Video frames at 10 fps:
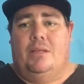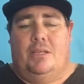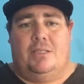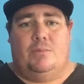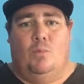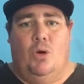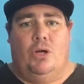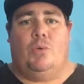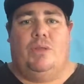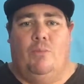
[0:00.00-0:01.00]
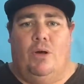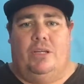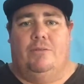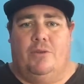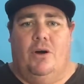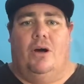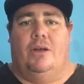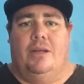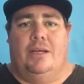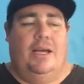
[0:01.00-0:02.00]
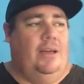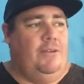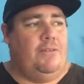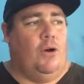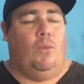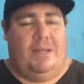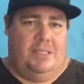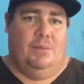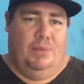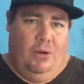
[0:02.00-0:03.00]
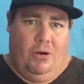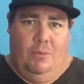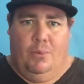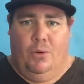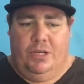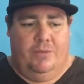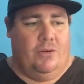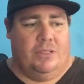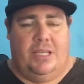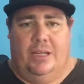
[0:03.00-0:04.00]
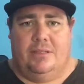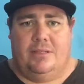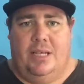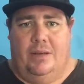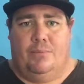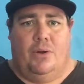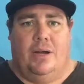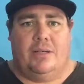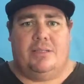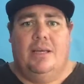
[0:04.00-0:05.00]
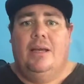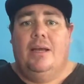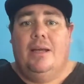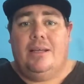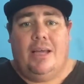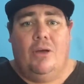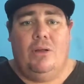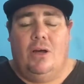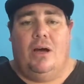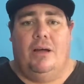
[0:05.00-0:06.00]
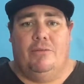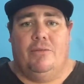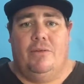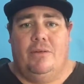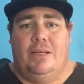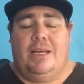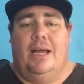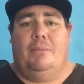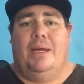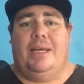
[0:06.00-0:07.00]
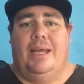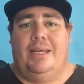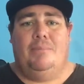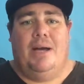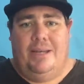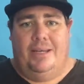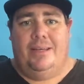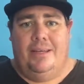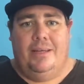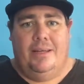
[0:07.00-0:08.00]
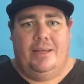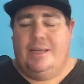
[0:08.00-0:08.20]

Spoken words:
just work with what you've got, okay? If you've got one supplier on board, you've got 10 products, go live. You can't make any money